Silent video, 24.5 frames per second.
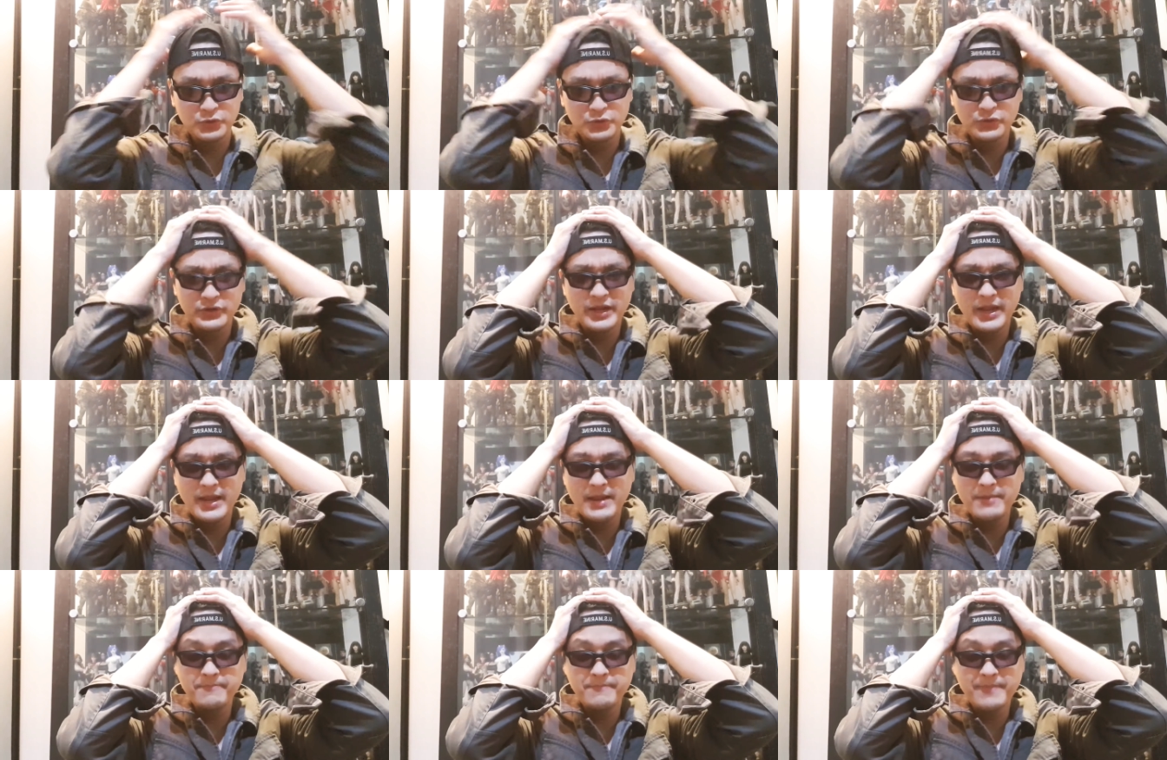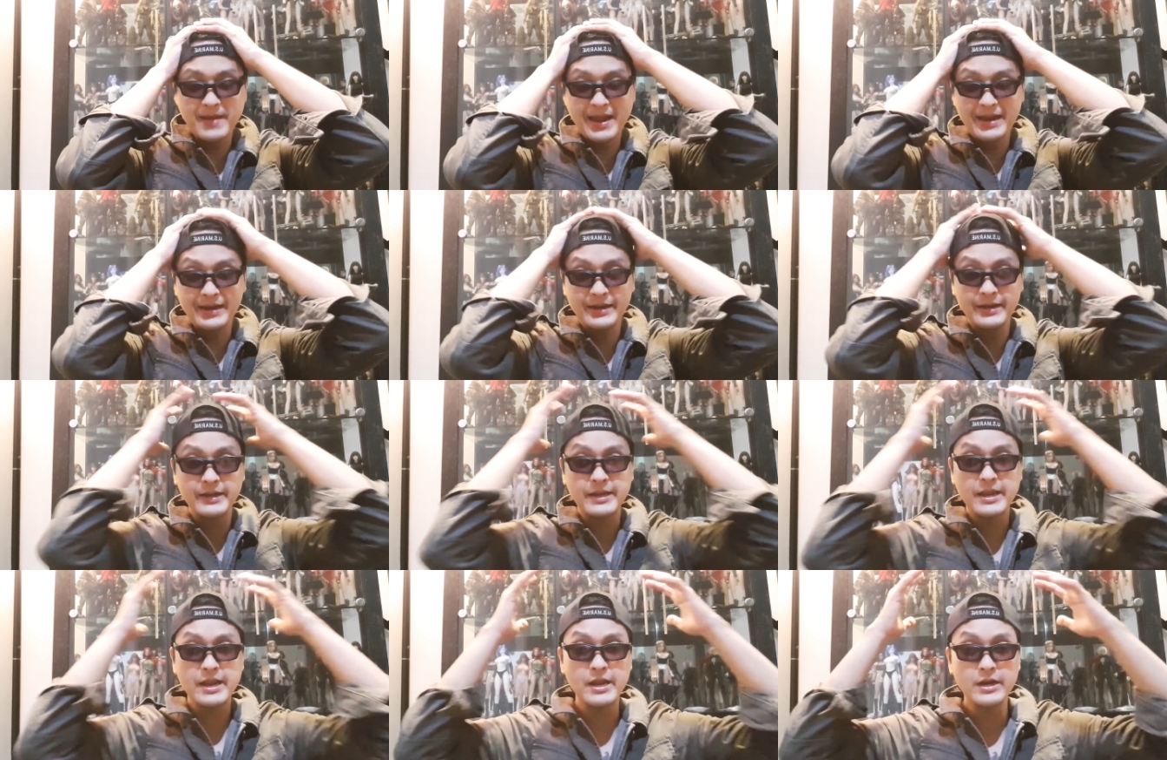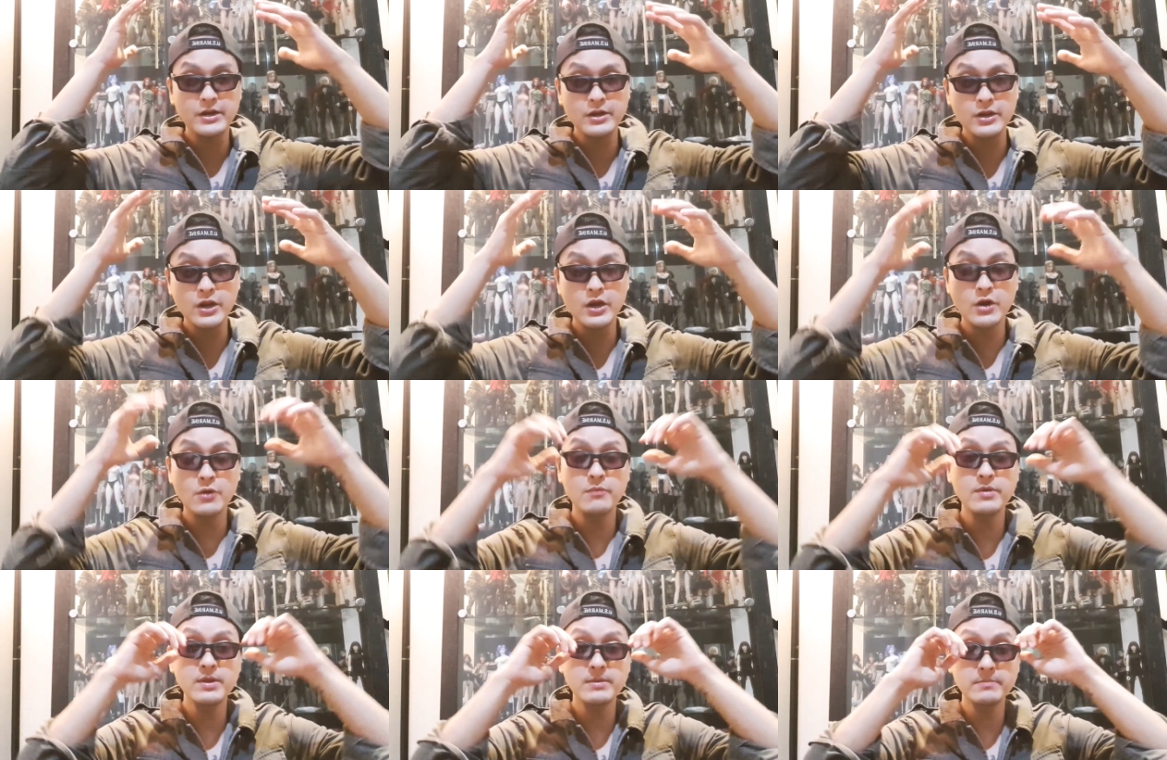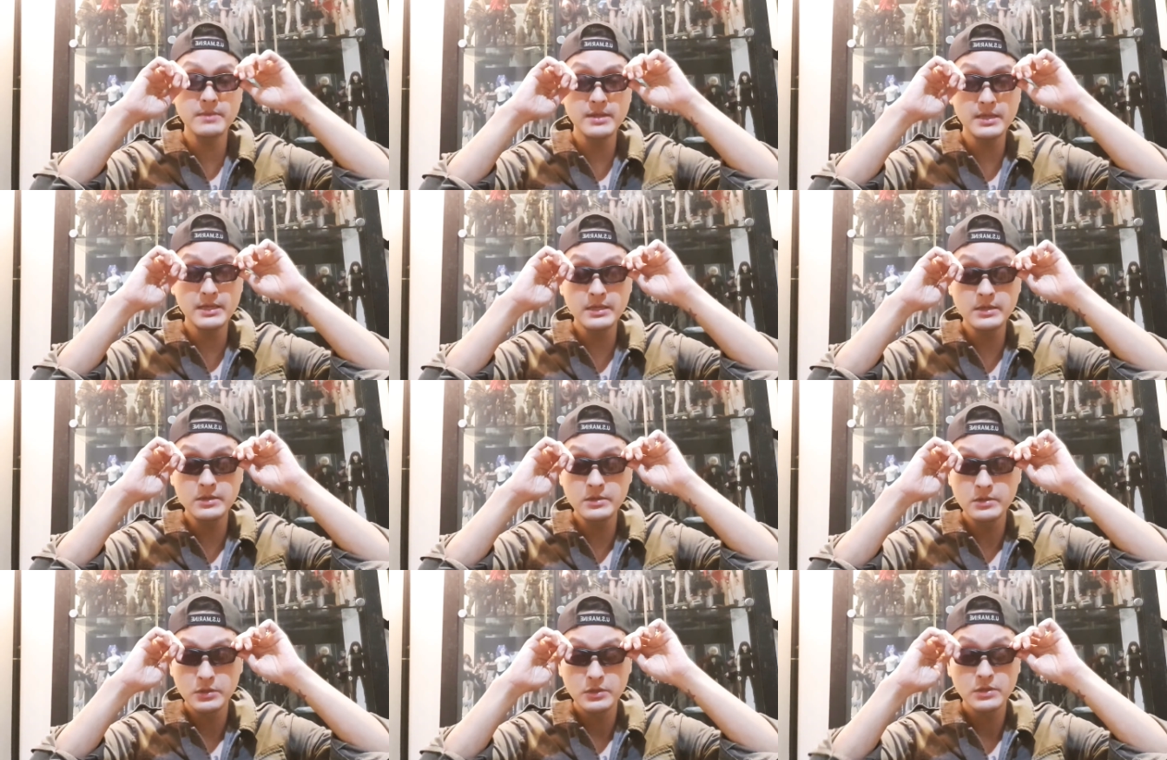Today, back again here with
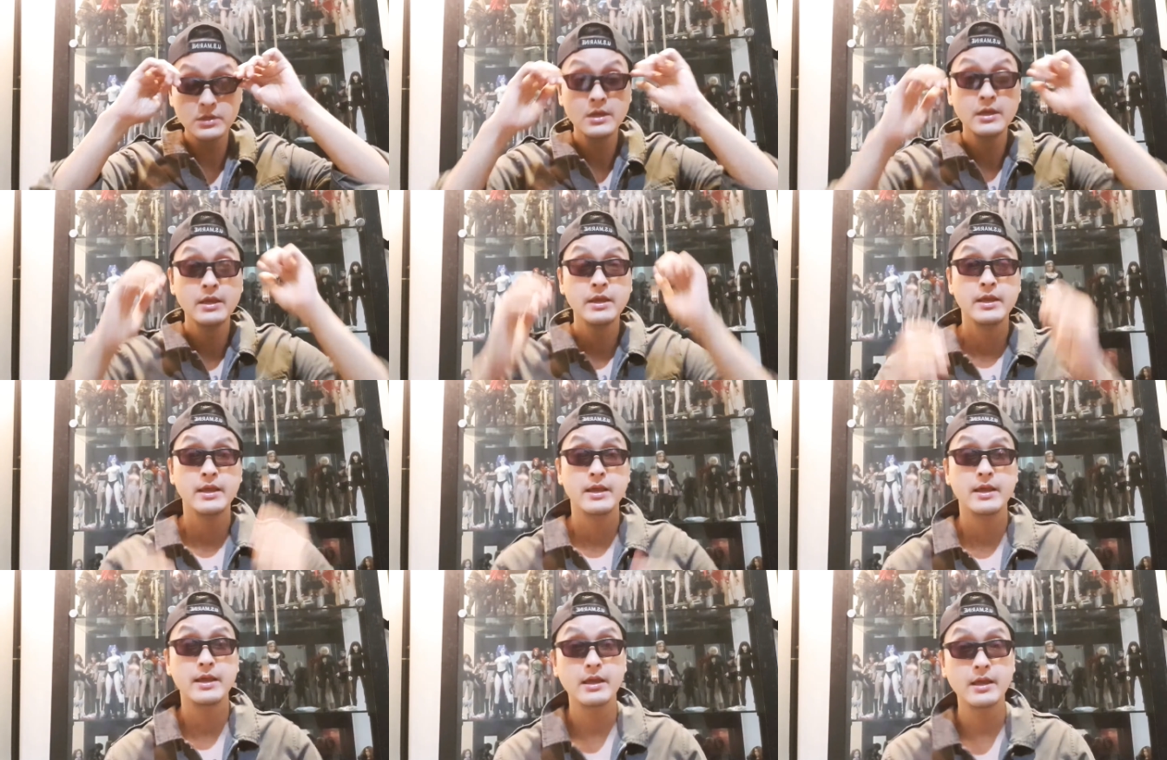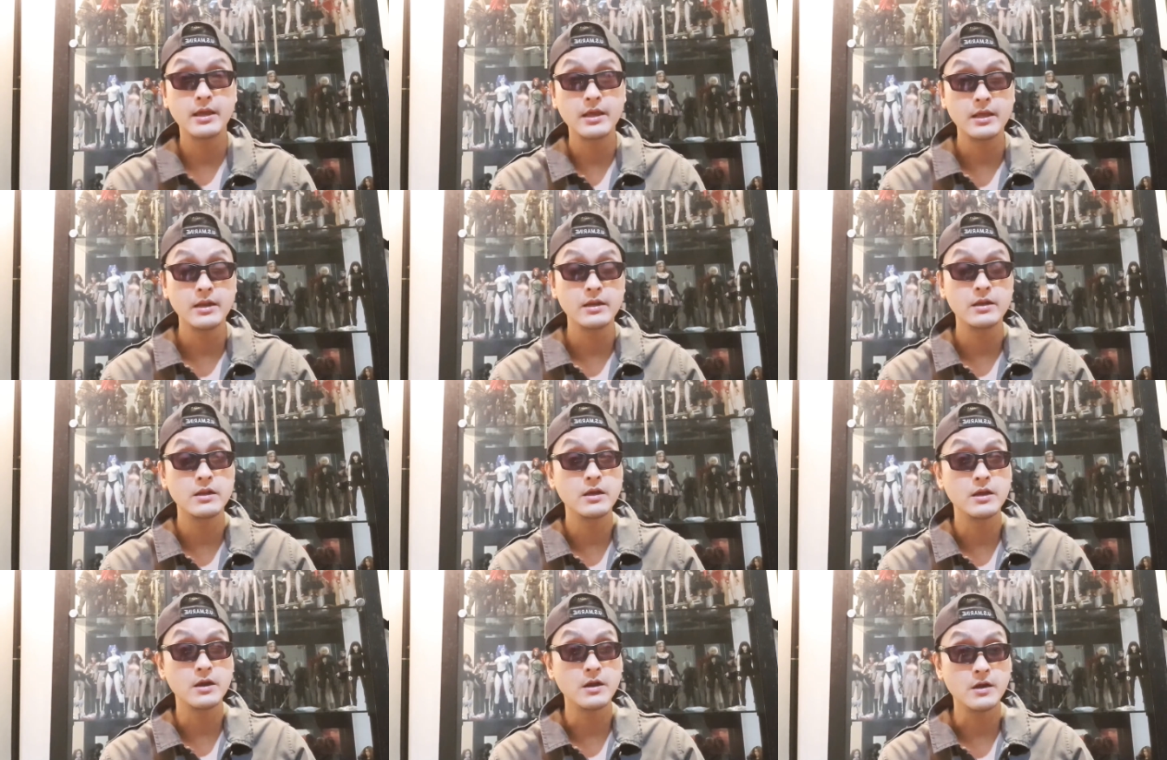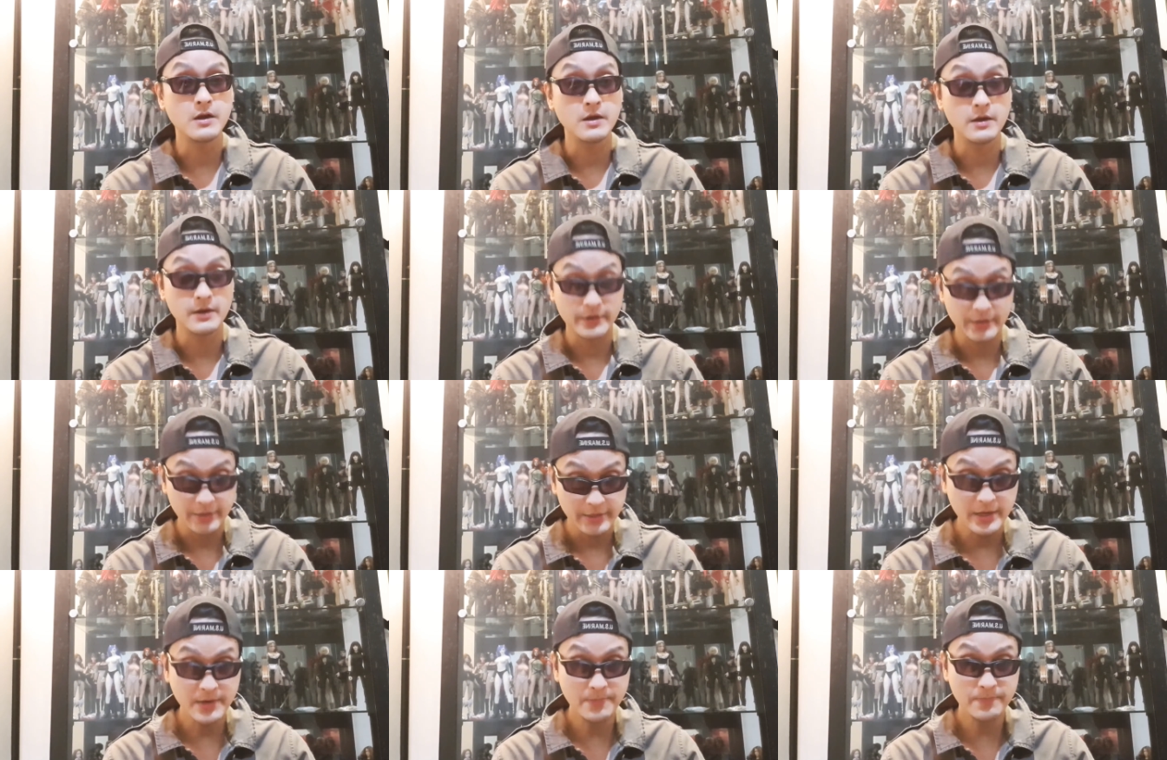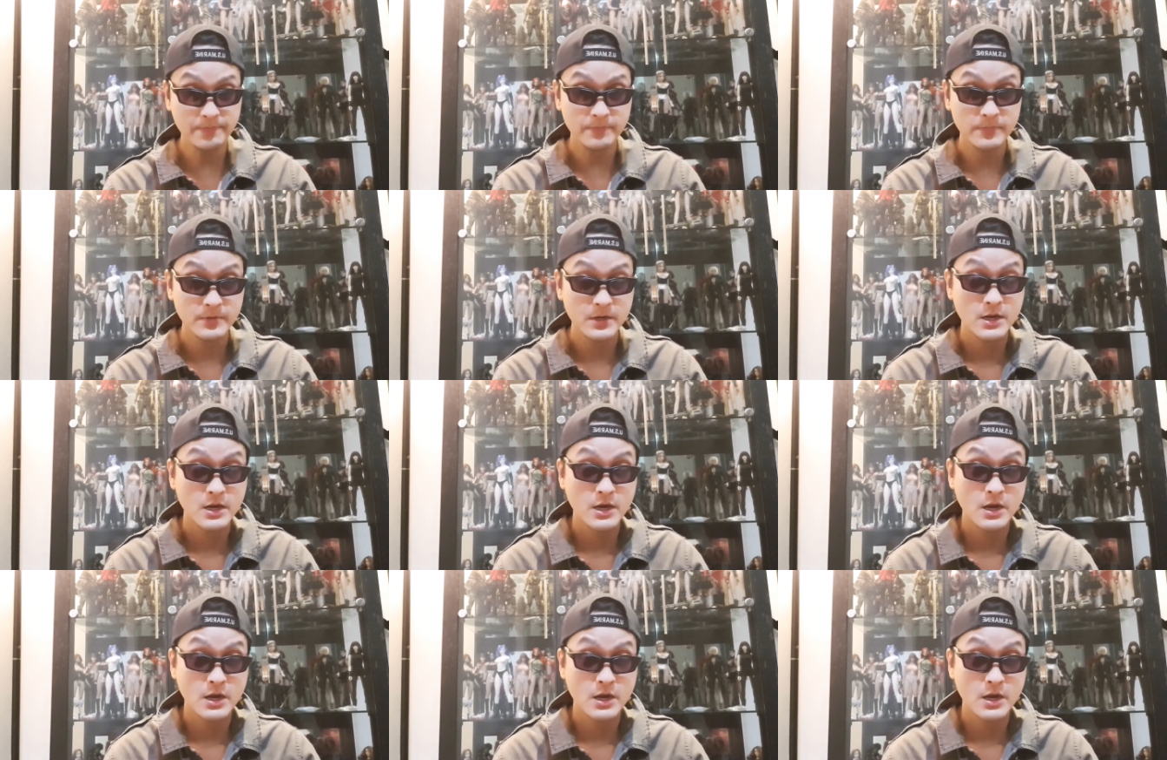me. And yep,